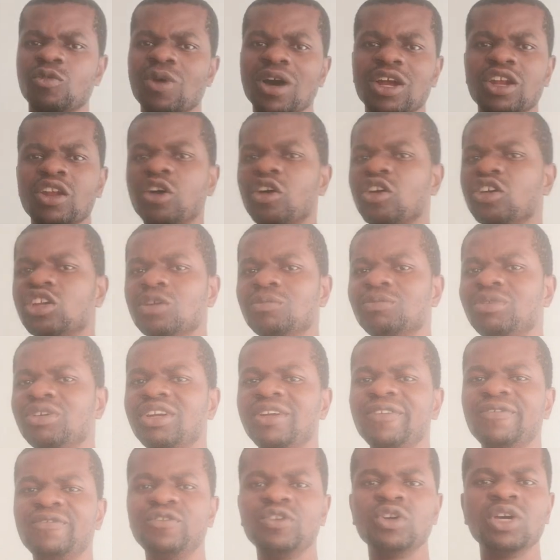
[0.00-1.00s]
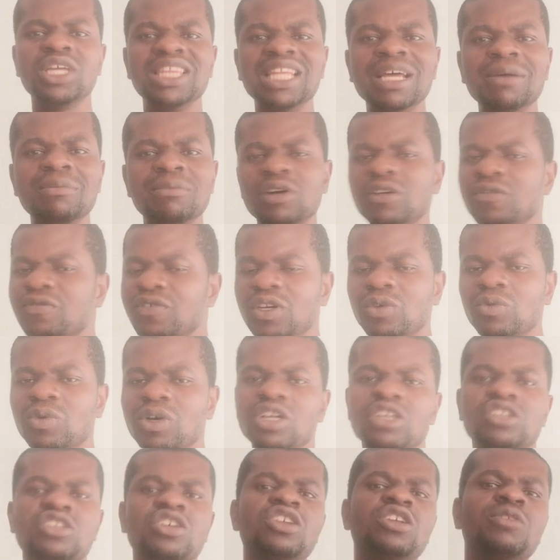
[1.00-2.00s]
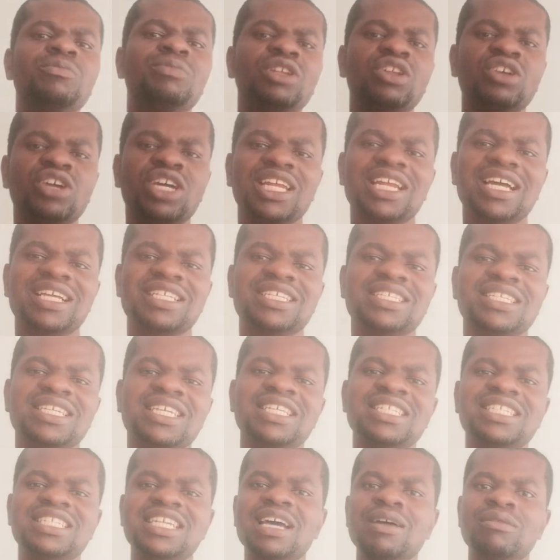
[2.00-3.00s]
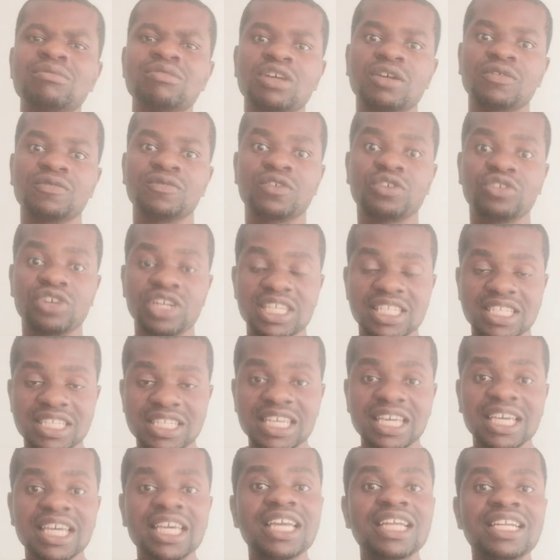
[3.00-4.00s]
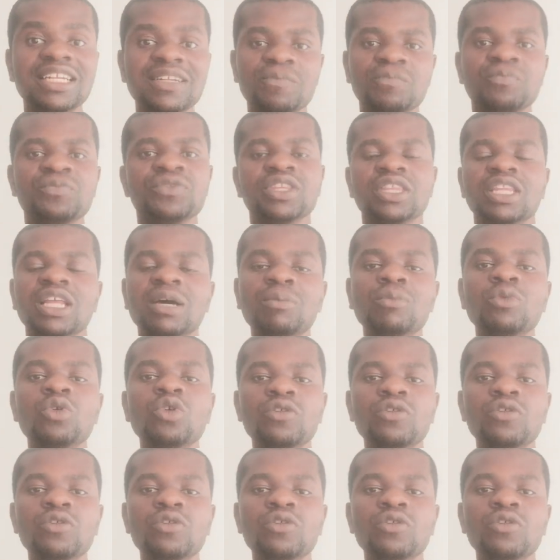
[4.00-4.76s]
We're not going to be reviewing the movie, we're just going to be looking at it in terms of critiquing the